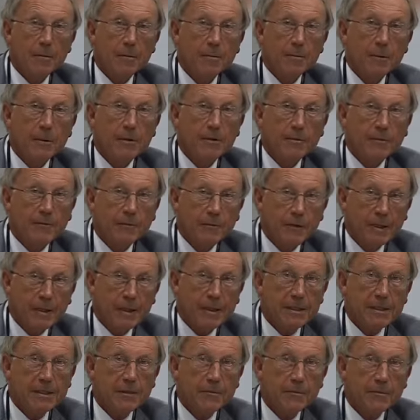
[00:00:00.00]
but
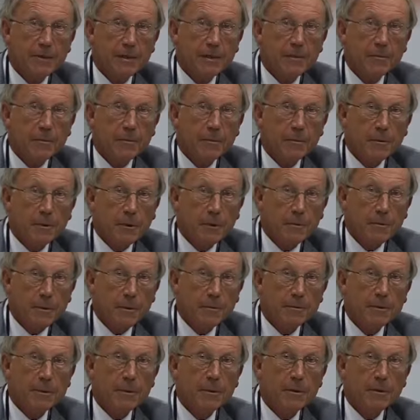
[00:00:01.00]
very severe
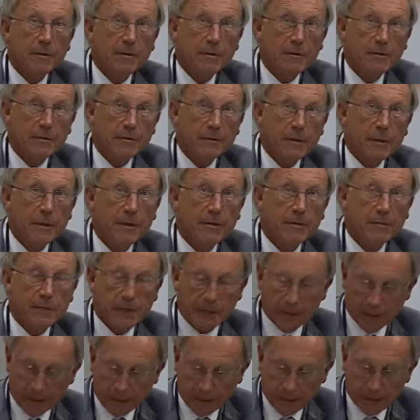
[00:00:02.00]
problems, very,
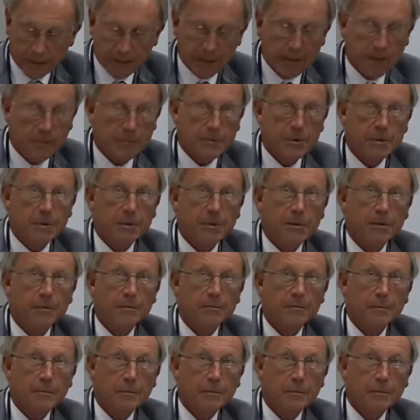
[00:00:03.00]
very exceptional.